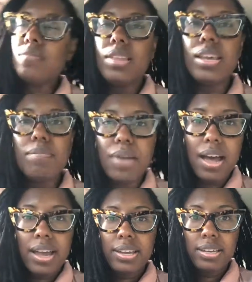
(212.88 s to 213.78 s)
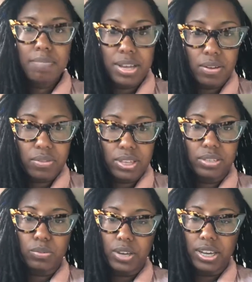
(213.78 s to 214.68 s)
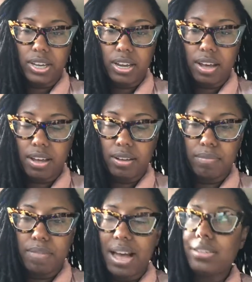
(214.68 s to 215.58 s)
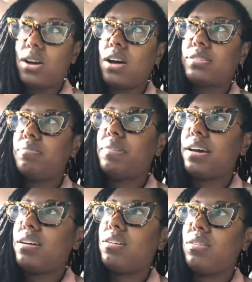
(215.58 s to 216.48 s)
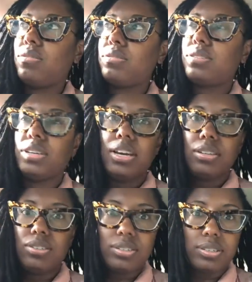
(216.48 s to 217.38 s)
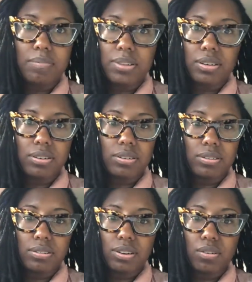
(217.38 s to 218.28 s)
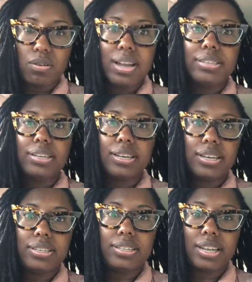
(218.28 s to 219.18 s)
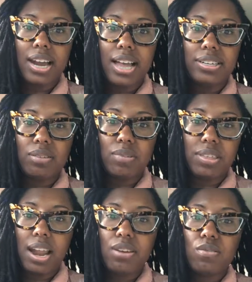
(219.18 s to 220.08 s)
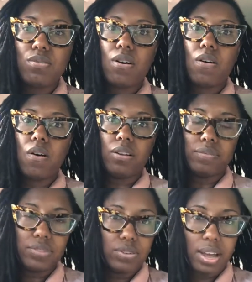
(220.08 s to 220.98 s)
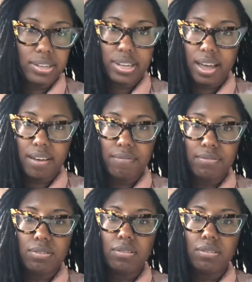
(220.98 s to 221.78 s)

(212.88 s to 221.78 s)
my email this week, I talked about just some of the craziness that I deal with. And I know all of you guys have,